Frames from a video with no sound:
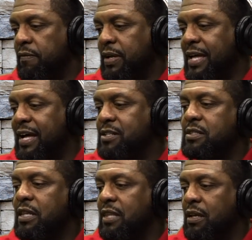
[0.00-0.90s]

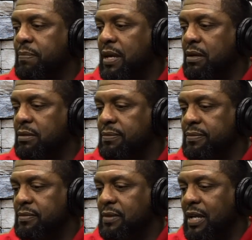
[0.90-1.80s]
consciously think about
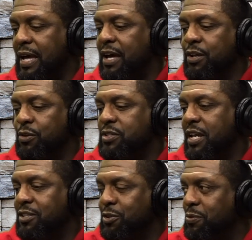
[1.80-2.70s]
how you
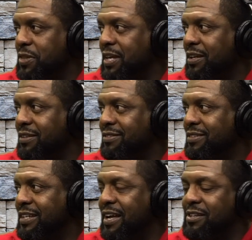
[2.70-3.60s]
say certain things,
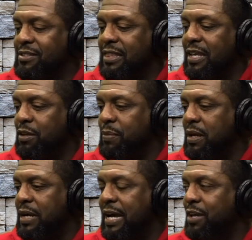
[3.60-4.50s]
to consciously think
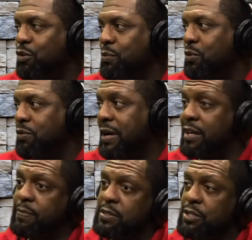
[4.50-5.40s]
about how you move, how
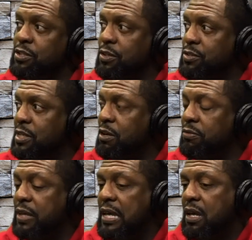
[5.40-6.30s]
you position
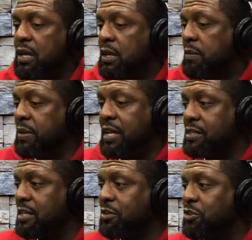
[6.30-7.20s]
yourself. Being
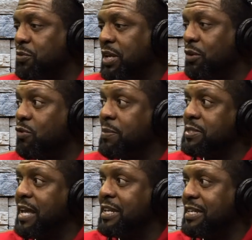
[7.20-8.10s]
6'3", who I'm
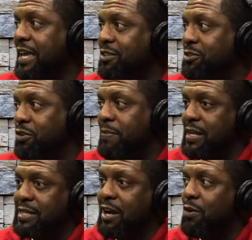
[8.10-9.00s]
standing next to, am I
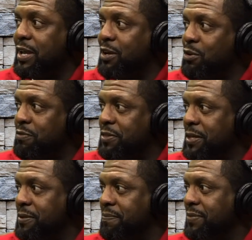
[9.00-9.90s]
towering over
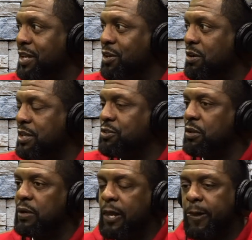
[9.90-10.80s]
them? And so